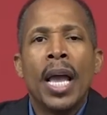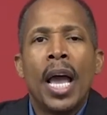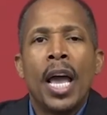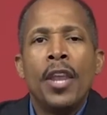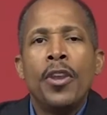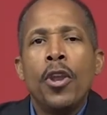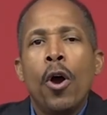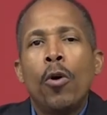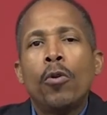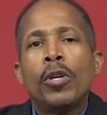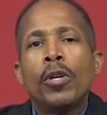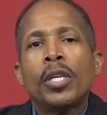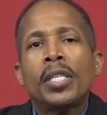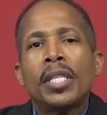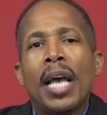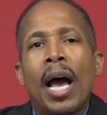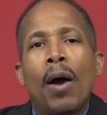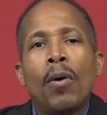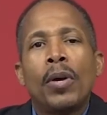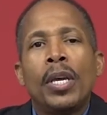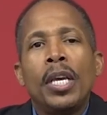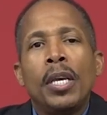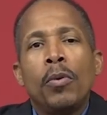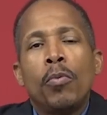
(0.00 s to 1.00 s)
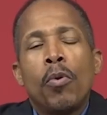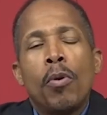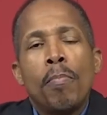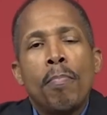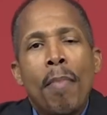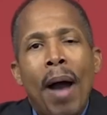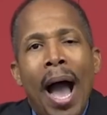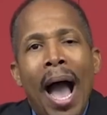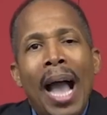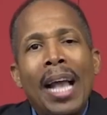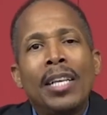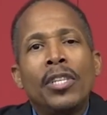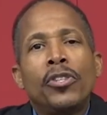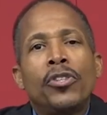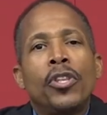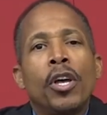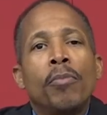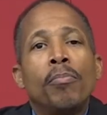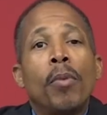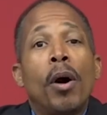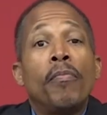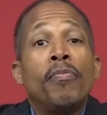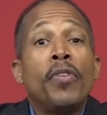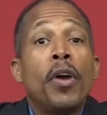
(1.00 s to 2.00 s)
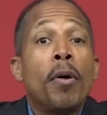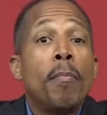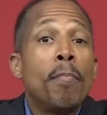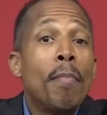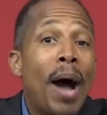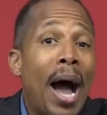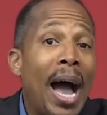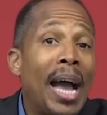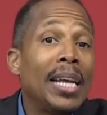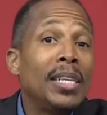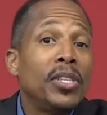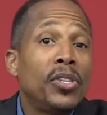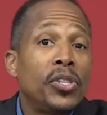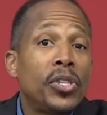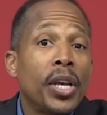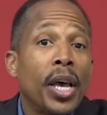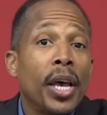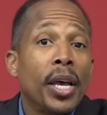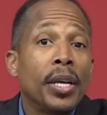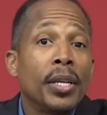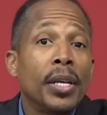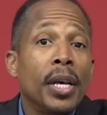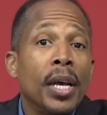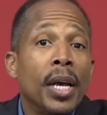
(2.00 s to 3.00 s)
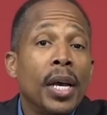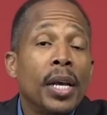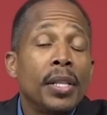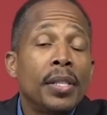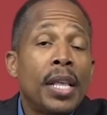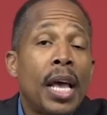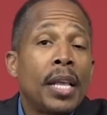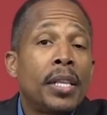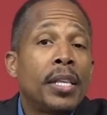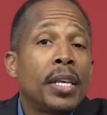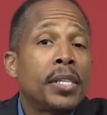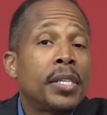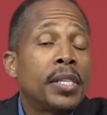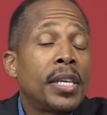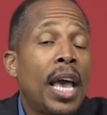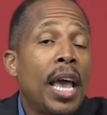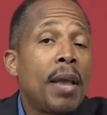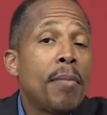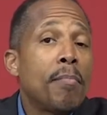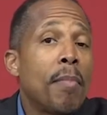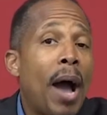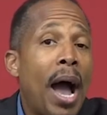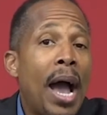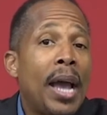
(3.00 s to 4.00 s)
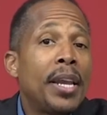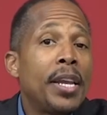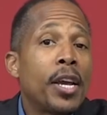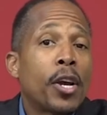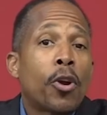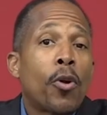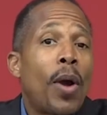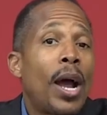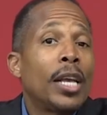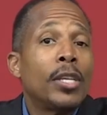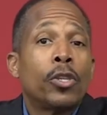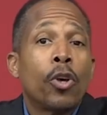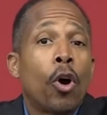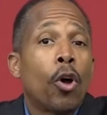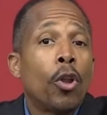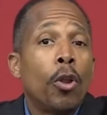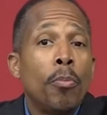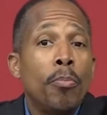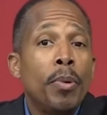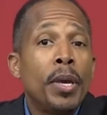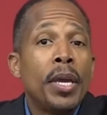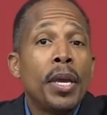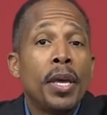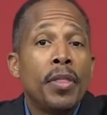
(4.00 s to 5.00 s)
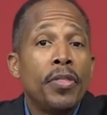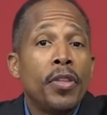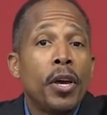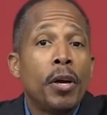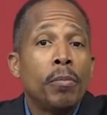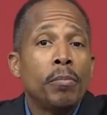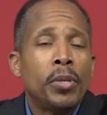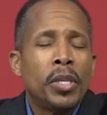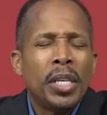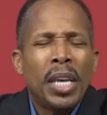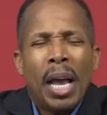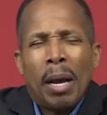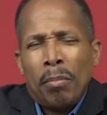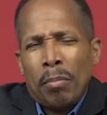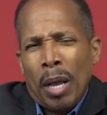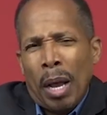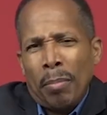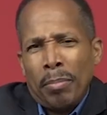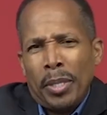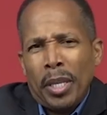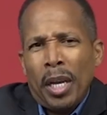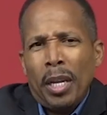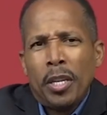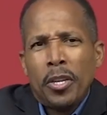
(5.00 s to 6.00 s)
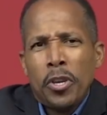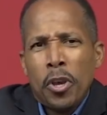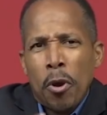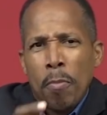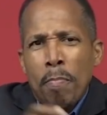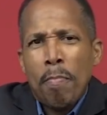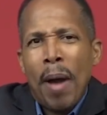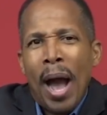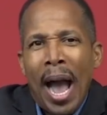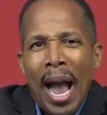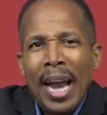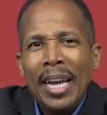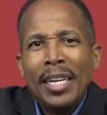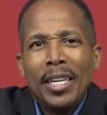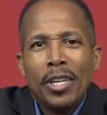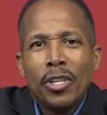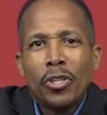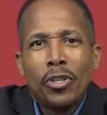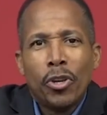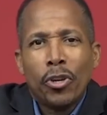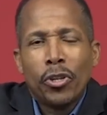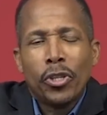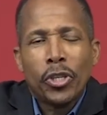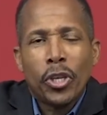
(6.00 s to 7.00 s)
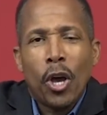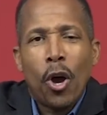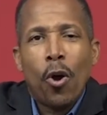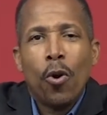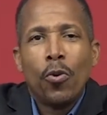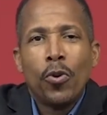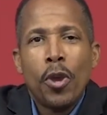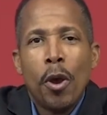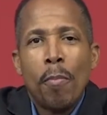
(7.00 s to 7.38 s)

And notice how he reminds them of their mindset that the same mind in Christ ought to be in them. See, I'm, I'm, telling you, your mind is your soul.